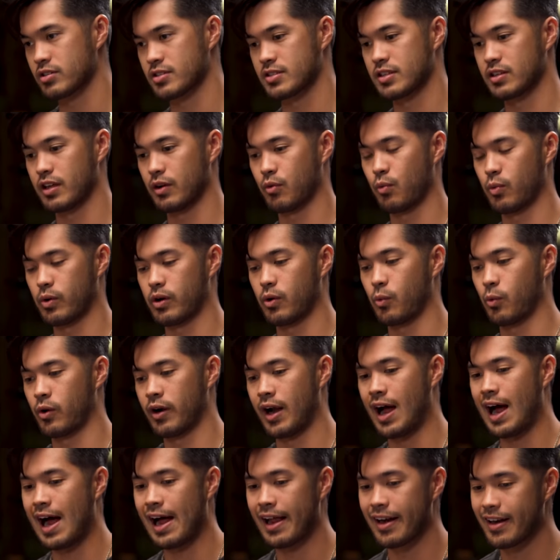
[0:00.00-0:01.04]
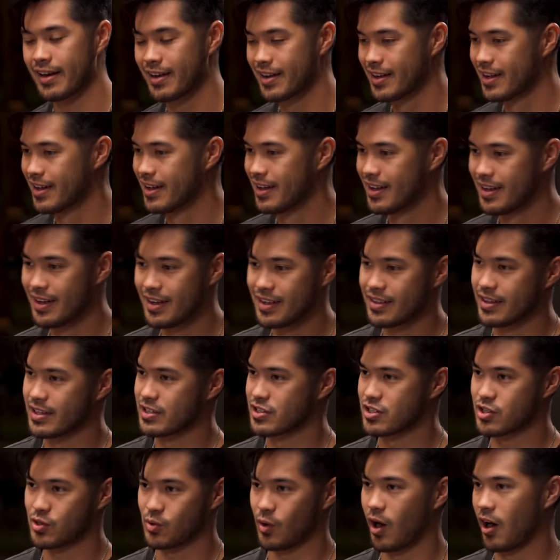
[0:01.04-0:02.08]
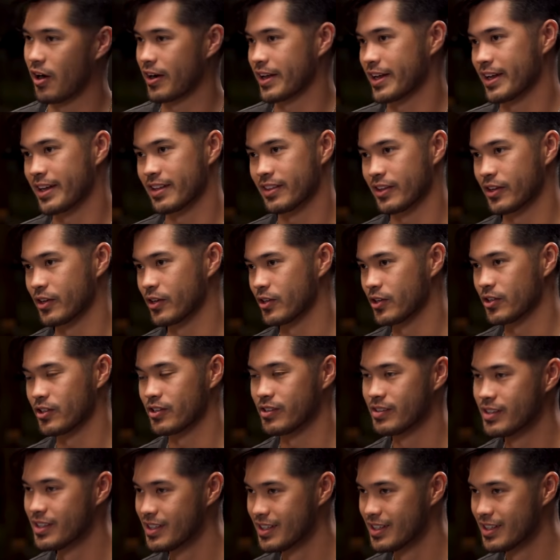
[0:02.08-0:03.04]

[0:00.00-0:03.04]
Is that like we're we're not these scrawny little